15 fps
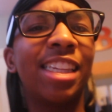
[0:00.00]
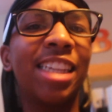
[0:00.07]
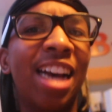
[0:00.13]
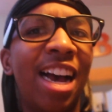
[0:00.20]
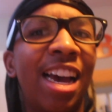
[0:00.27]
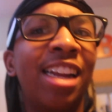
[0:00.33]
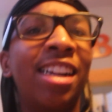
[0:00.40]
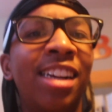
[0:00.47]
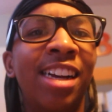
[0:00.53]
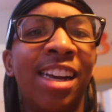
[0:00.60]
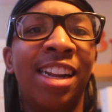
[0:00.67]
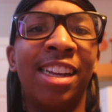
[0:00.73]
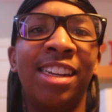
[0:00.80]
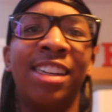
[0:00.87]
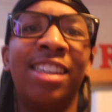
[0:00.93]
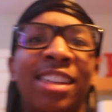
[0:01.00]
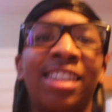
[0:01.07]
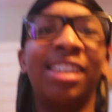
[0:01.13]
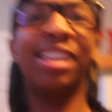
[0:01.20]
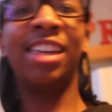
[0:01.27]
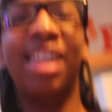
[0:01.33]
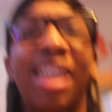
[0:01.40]
it's gonna
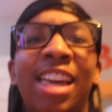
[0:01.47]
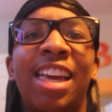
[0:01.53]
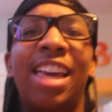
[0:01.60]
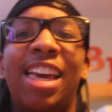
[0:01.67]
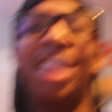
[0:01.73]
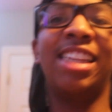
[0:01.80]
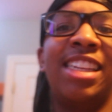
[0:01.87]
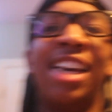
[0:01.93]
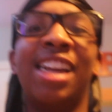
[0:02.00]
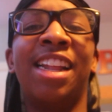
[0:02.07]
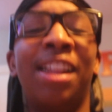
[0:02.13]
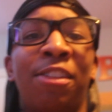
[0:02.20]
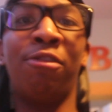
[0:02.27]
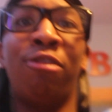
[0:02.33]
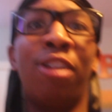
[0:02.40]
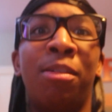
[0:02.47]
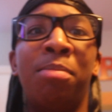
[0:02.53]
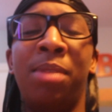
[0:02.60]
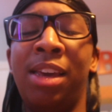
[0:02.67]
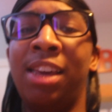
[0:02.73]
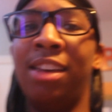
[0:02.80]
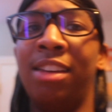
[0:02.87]
run
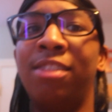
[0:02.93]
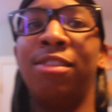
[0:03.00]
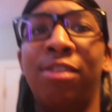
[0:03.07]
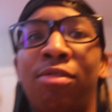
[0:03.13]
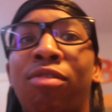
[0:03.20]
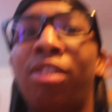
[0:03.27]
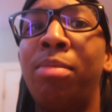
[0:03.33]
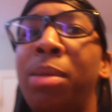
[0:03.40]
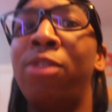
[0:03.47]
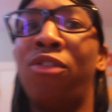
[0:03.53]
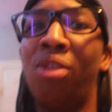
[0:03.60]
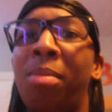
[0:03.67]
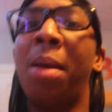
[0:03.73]
me for